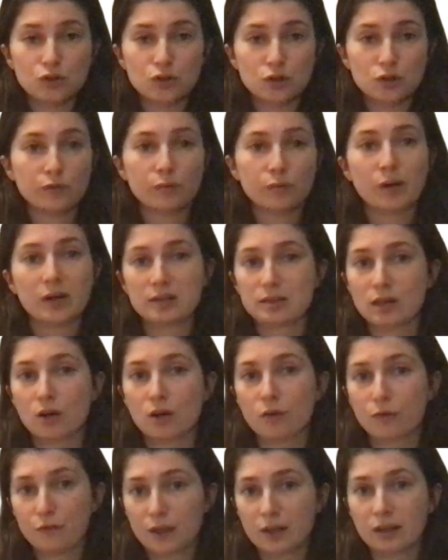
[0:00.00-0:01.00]
just for
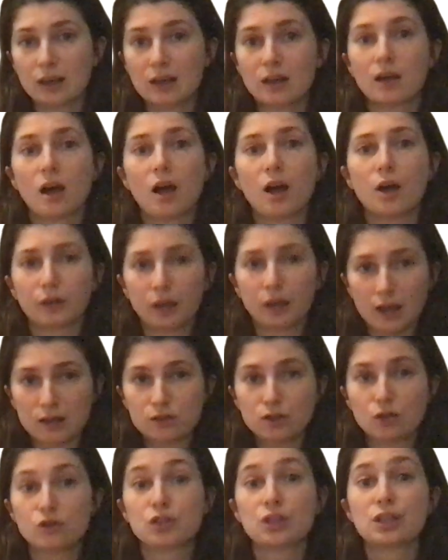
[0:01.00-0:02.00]
myself, thinking, okay,
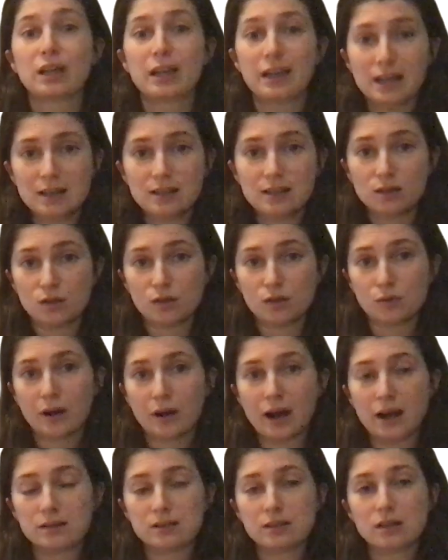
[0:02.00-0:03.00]
so she is a
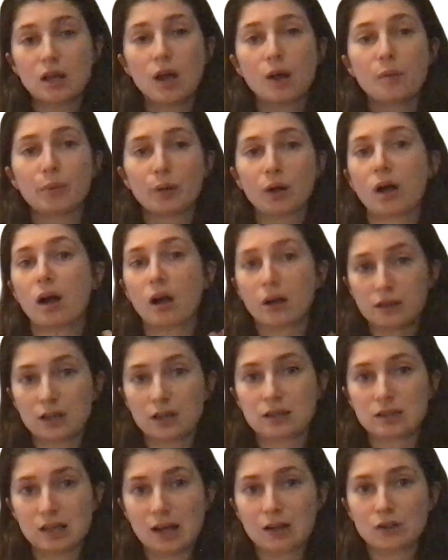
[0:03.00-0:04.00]
threat, but
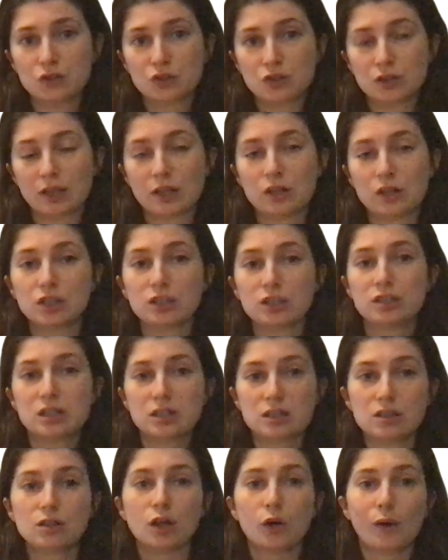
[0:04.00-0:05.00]
unintentionally. She
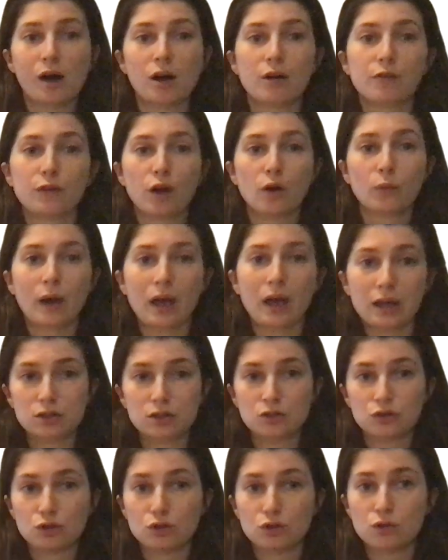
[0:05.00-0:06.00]
didn't go out of her way to
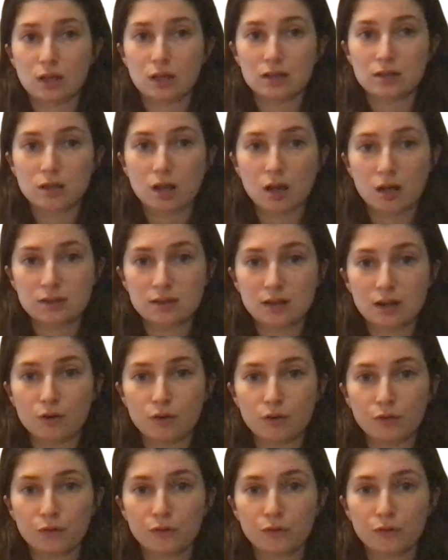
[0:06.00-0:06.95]
do this herself.